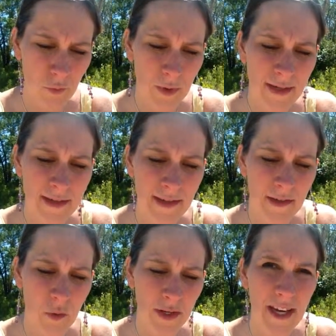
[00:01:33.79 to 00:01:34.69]

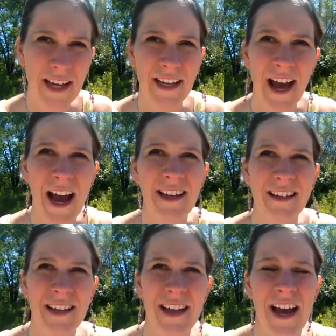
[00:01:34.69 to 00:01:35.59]
Reese's or Kit
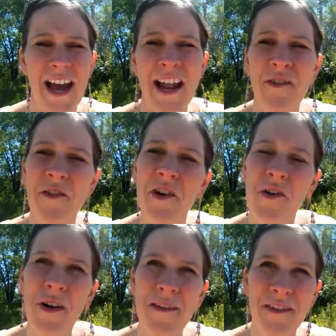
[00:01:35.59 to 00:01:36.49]
Kat? And I don't
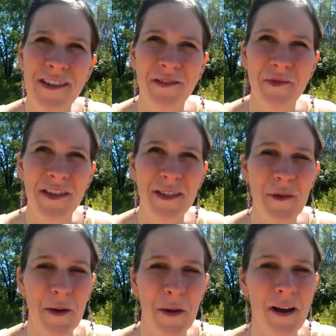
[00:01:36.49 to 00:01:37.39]
know if it's Reese's
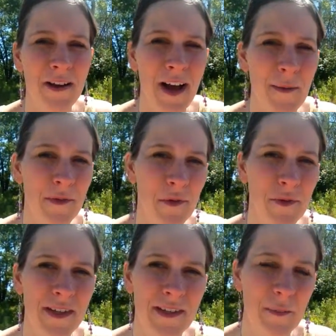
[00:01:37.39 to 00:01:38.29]
Peanut Butter Cups or
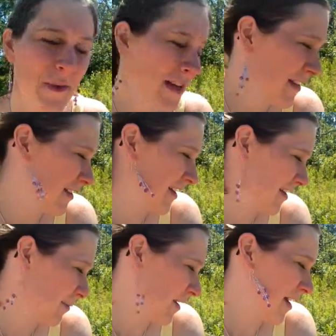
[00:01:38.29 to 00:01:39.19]
Reese's Pieces,